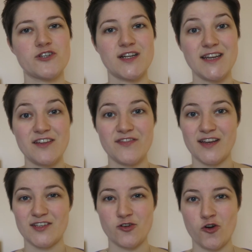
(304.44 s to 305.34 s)
to
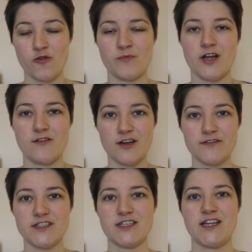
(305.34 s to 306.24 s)
leaving Durham. I've
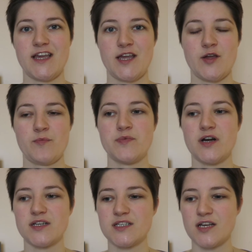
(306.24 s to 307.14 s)
loved it here,
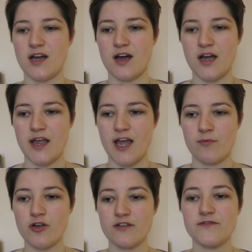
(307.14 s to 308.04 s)
but I
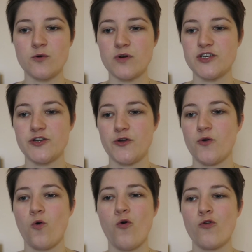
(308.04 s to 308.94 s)
am looking forward
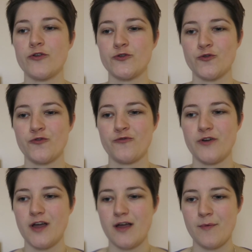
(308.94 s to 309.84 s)
to all the sort
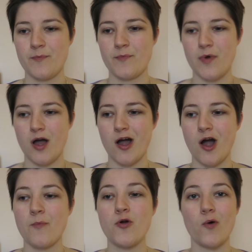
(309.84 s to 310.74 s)
of
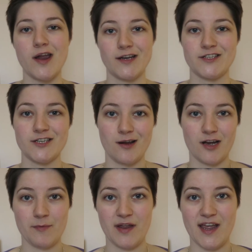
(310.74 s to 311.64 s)
upgrades I'm
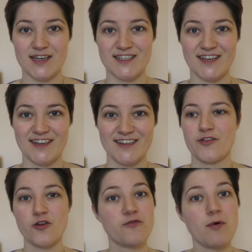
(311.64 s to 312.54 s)
going to be getting.
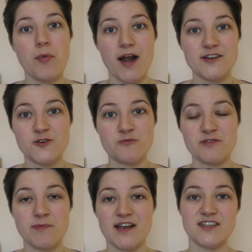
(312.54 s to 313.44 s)
So from a practical
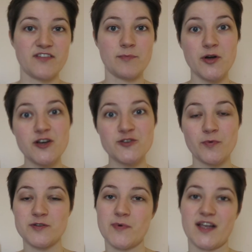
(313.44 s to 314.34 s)
perspective and a
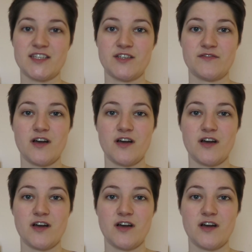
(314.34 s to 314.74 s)
personal perspective,